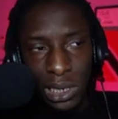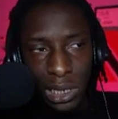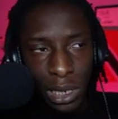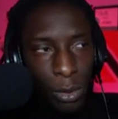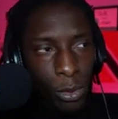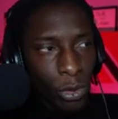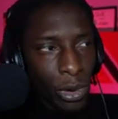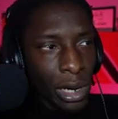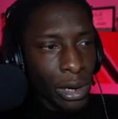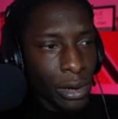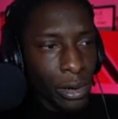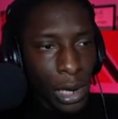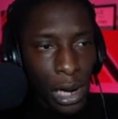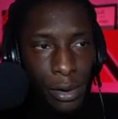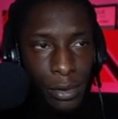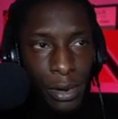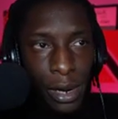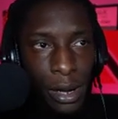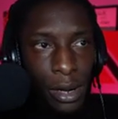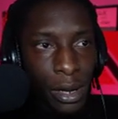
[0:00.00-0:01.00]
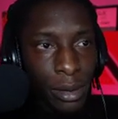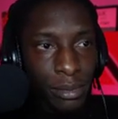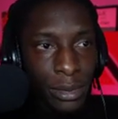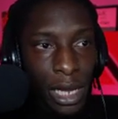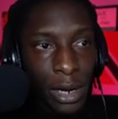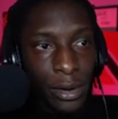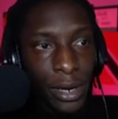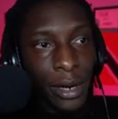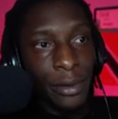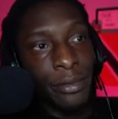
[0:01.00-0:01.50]
somewhere um,
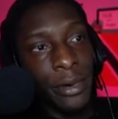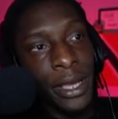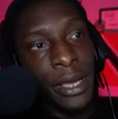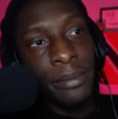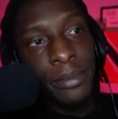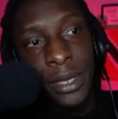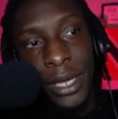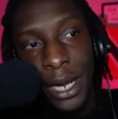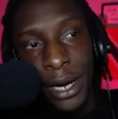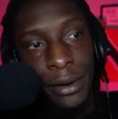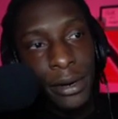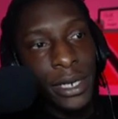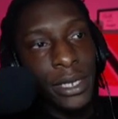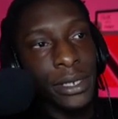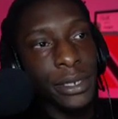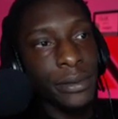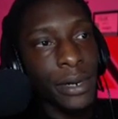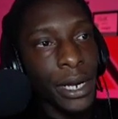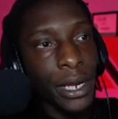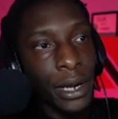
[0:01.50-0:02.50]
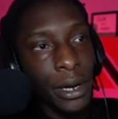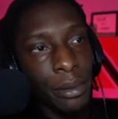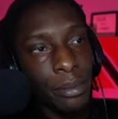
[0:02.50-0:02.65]
down here. Right, here it is, right here,